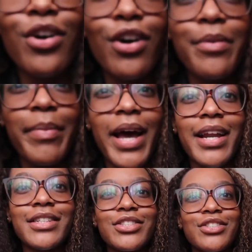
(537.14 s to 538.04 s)
gone
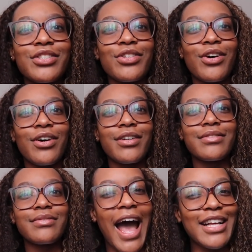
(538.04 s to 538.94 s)
bad. It's just not
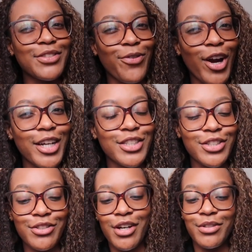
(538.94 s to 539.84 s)
as fresh,
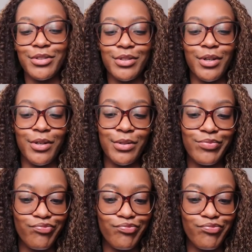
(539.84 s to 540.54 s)
you know? So